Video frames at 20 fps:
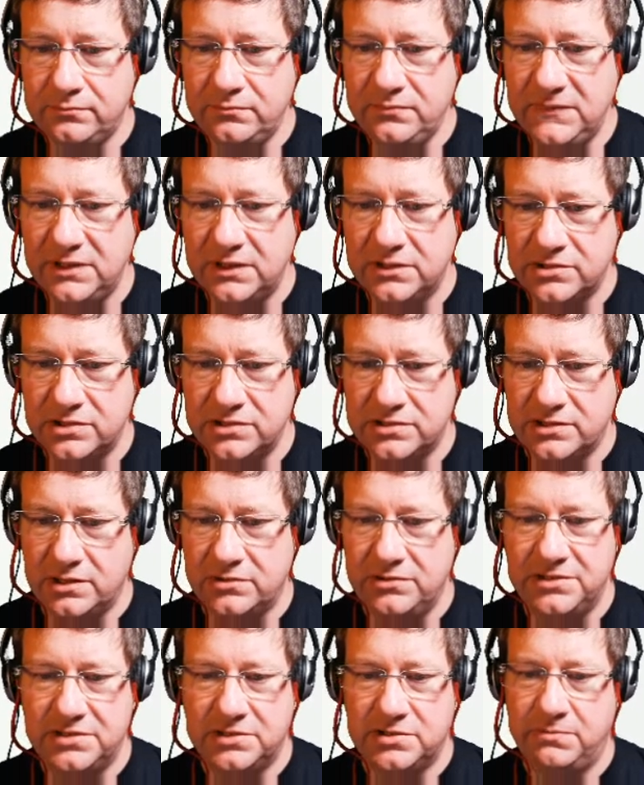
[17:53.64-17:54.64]
she's slowly
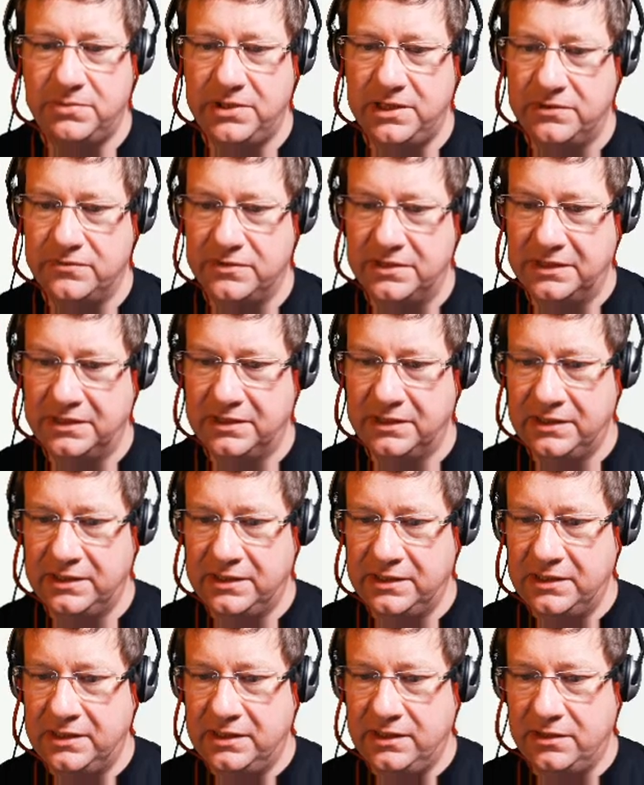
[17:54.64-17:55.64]
disappearing,
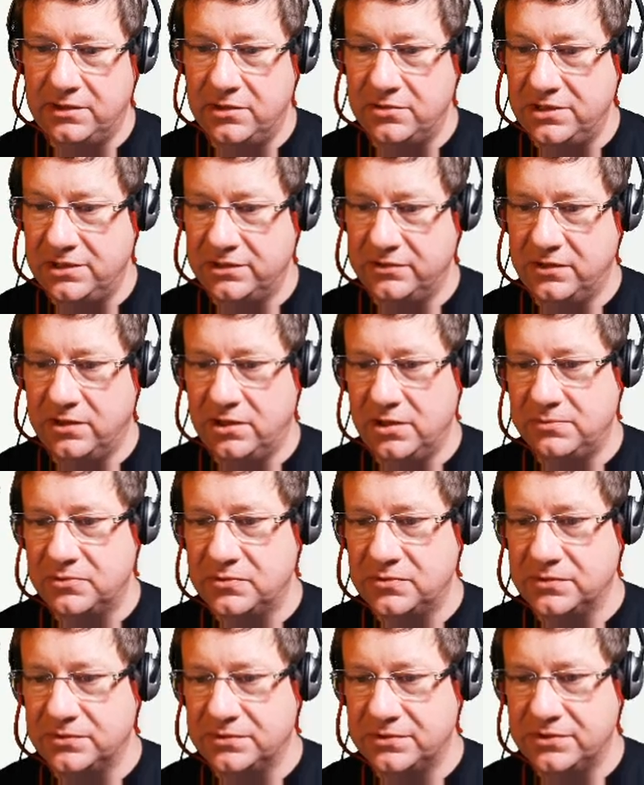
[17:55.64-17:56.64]
and only her eyeballs
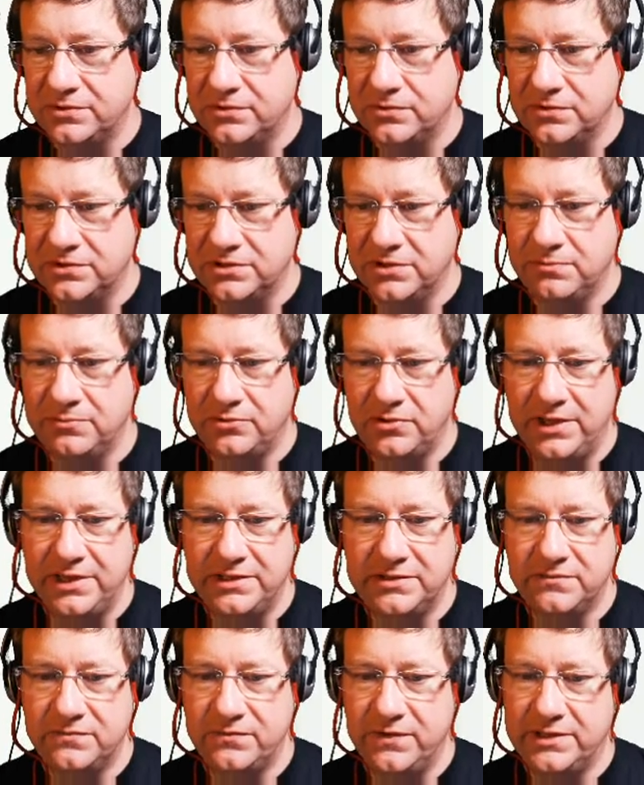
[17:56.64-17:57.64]
on stalks, her brain
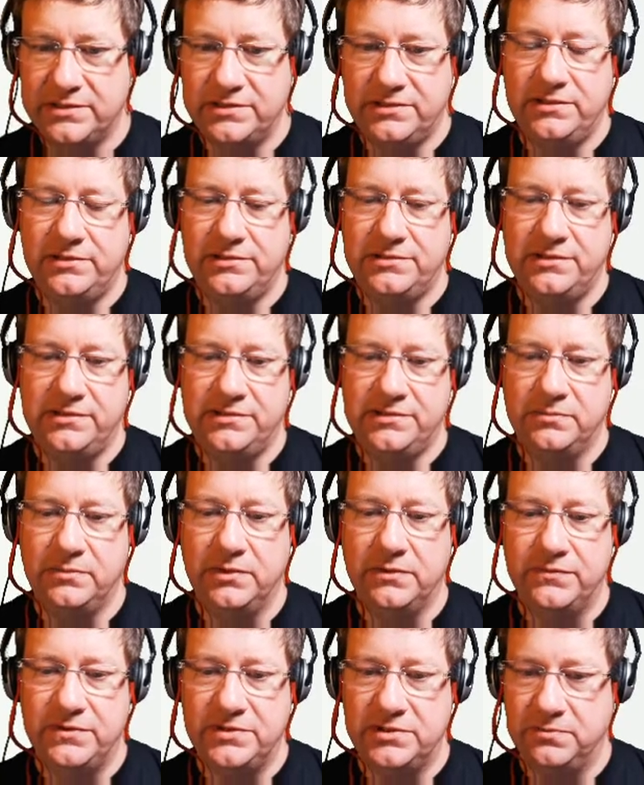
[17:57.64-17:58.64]
and vascular system are
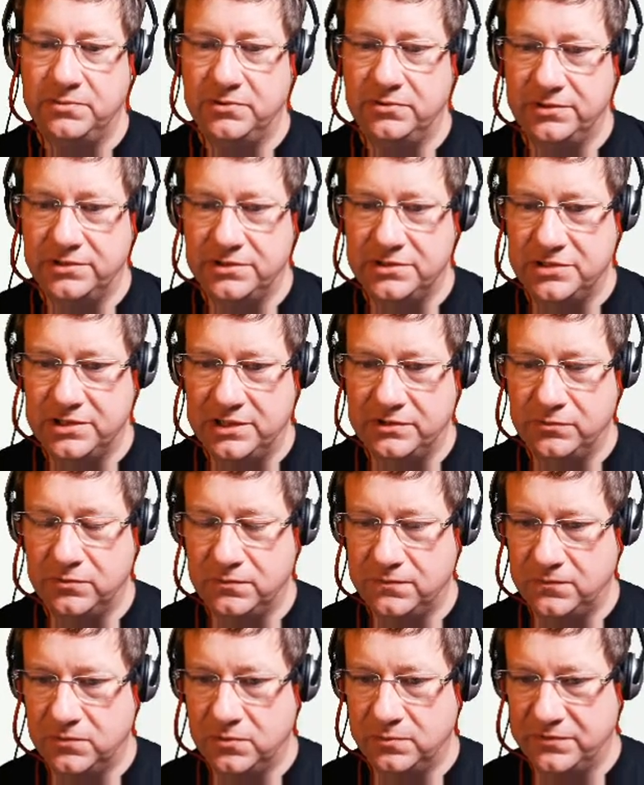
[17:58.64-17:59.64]
visible in the general
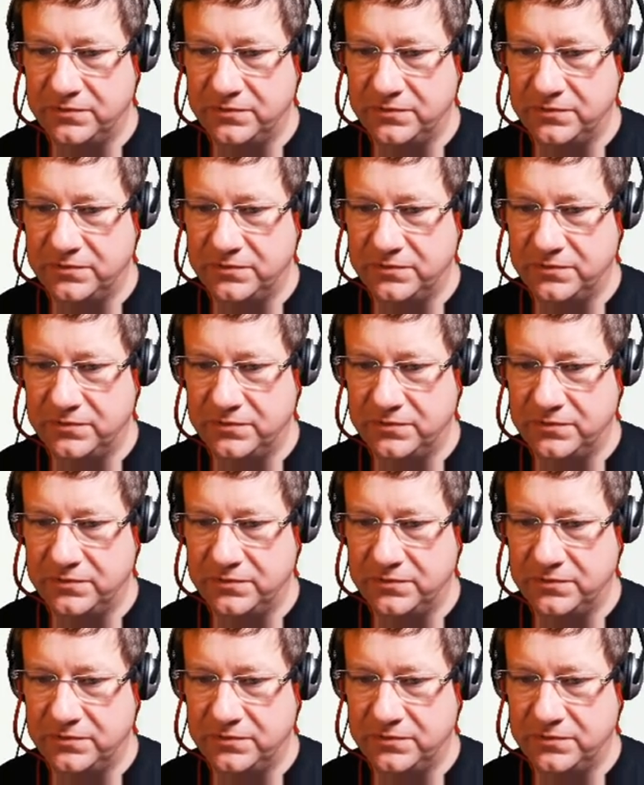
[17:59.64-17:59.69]
form of a